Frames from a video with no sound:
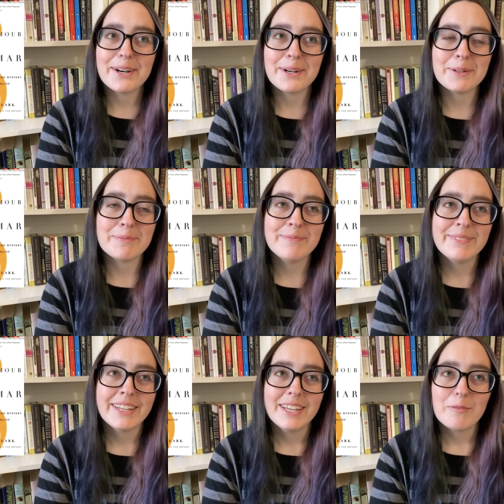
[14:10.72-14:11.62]
um,
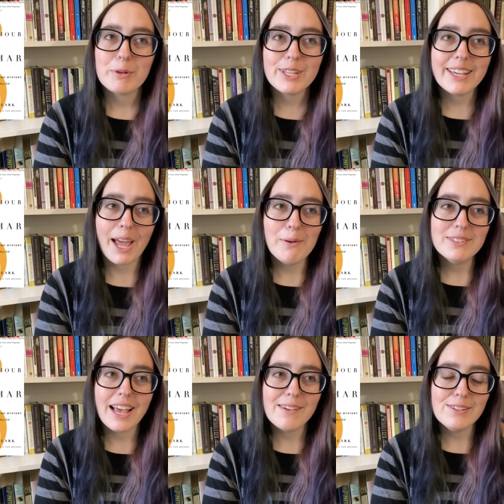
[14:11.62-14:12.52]
but like I
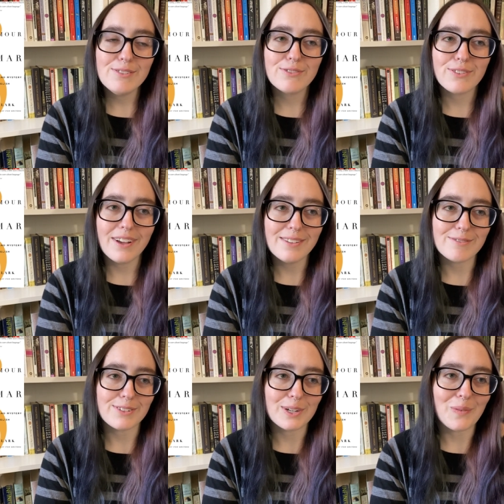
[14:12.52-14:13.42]
was having fun
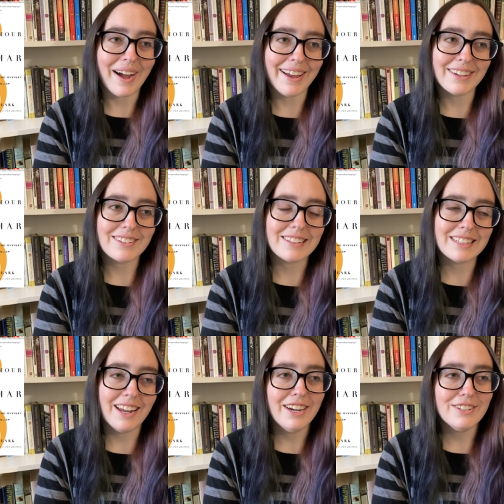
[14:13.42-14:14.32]
for a while and
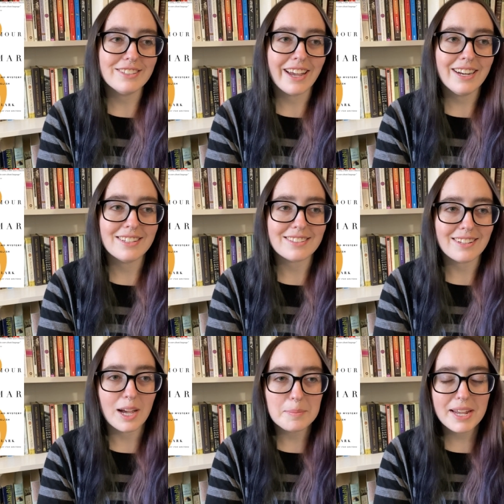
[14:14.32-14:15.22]
then I just kind of
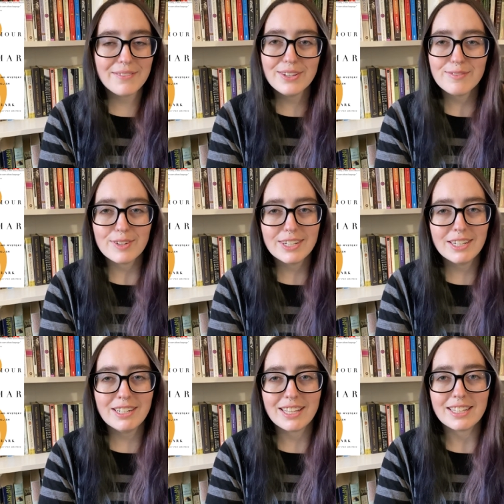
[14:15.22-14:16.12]
stopped having
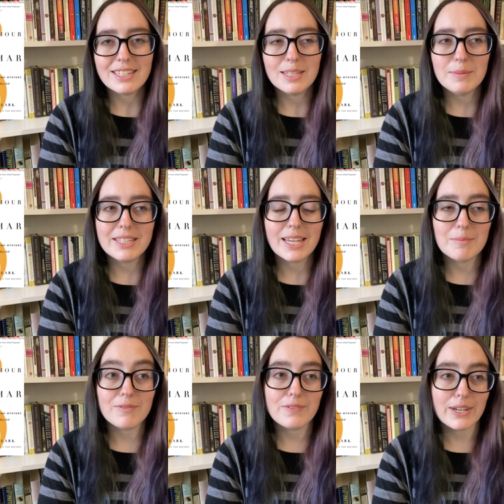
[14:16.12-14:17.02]
fun and then he
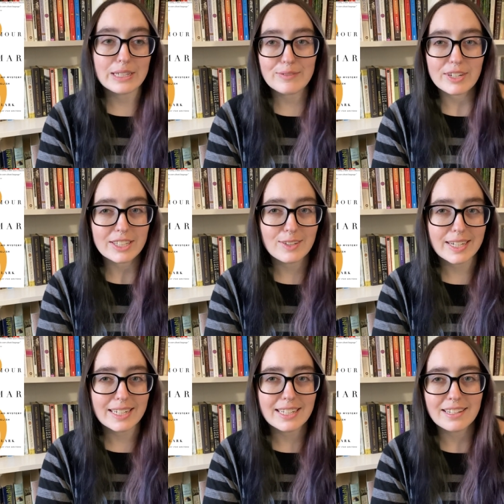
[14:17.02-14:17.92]
became very, very
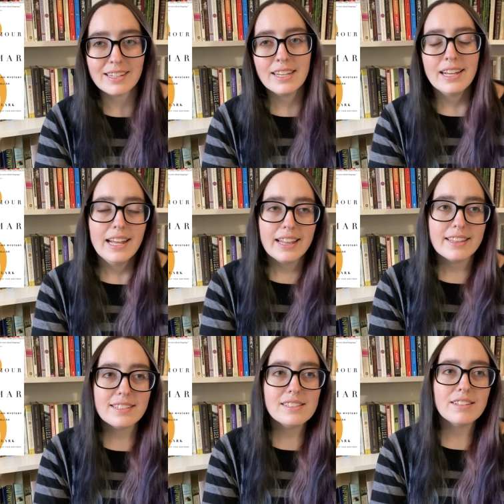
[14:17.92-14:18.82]
grating.
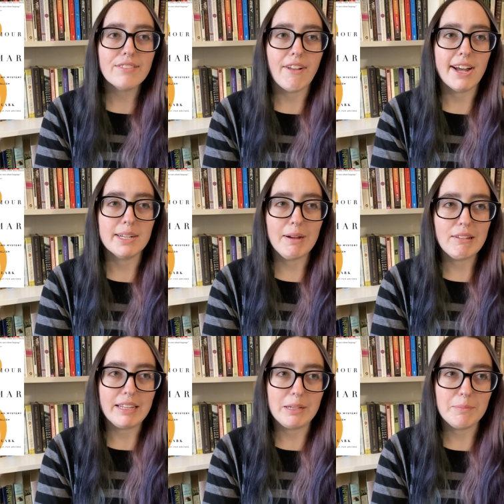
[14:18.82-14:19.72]
This is a lot
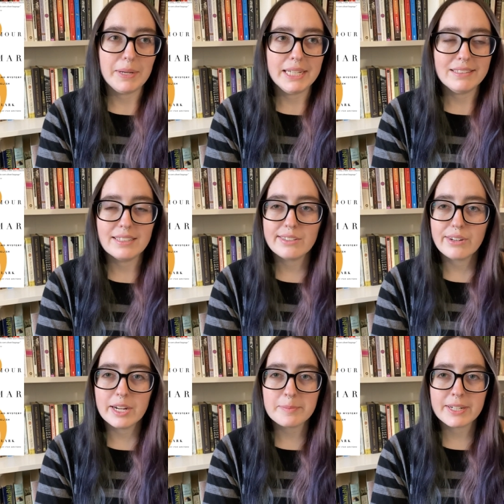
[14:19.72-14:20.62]
about like basic
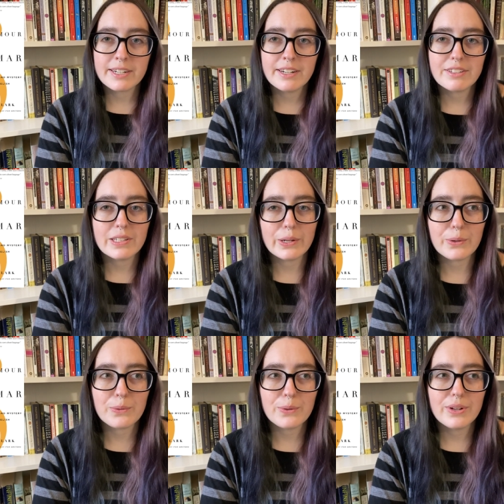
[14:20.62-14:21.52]
grammar,
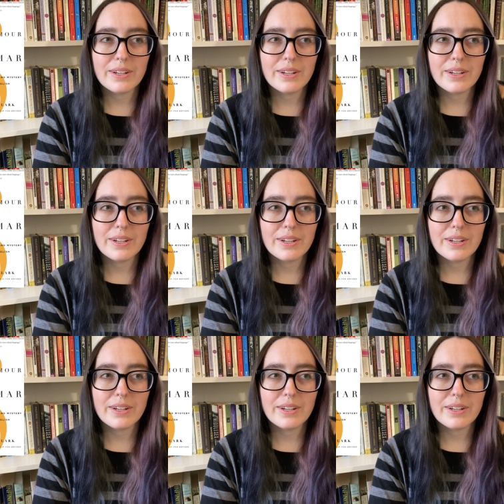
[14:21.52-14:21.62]
so